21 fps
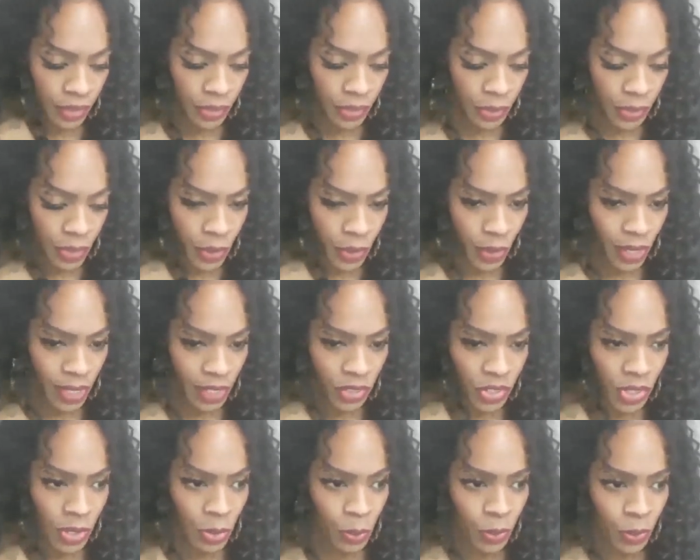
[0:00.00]
I
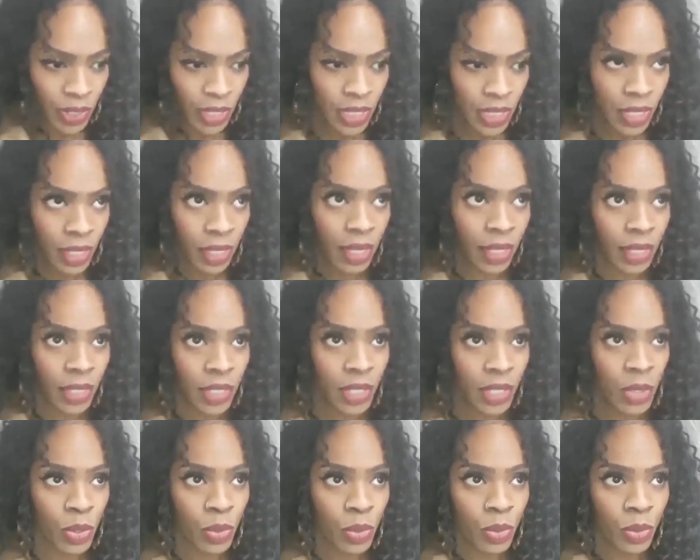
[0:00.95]
just wanted to get
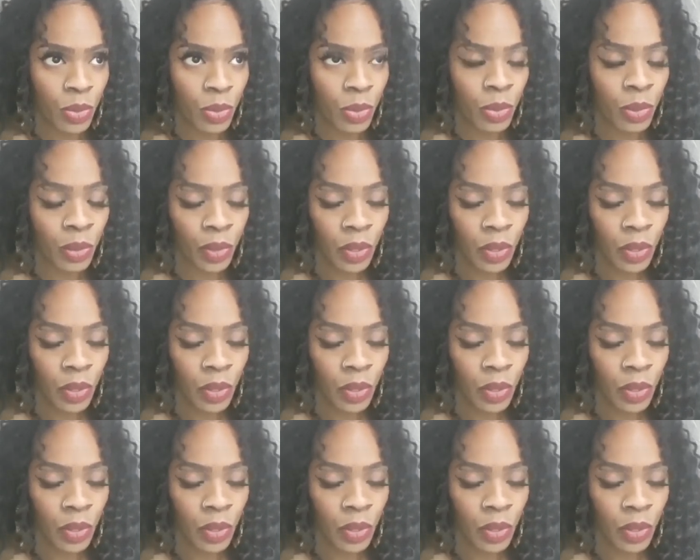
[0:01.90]
into